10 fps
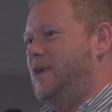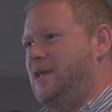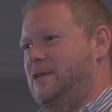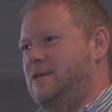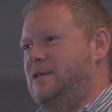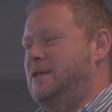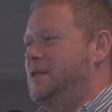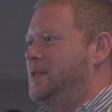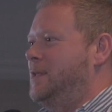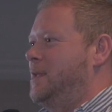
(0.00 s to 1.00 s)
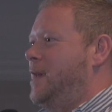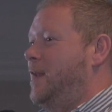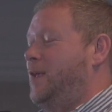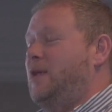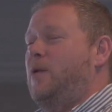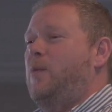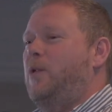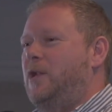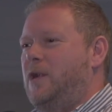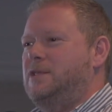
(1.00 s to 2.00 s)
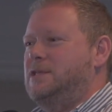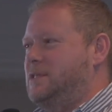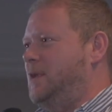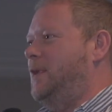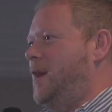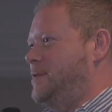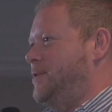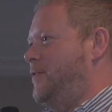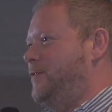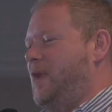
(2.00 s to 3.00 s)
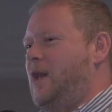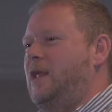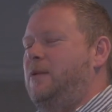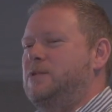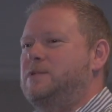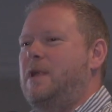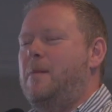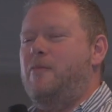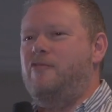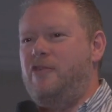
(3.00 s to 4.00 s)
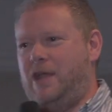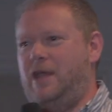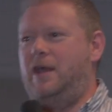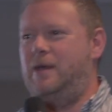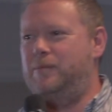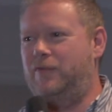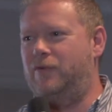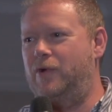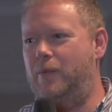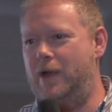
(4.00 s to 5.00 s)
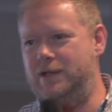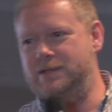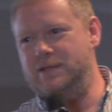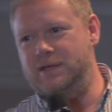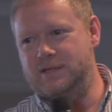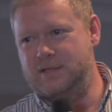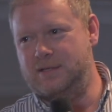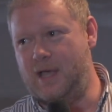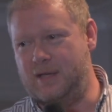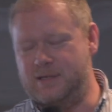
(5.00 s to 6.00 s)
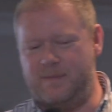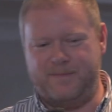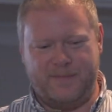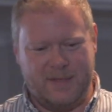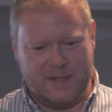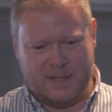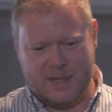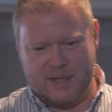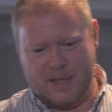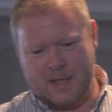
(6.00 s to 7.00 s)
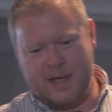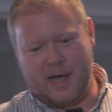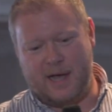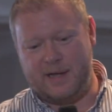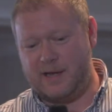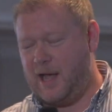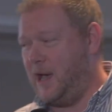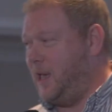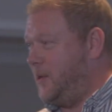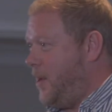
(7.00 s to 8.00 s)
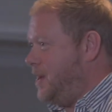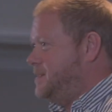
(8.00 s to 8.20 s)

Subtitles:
right? And he worked his little ass off, and he was bricking it before he went into this exam. And he got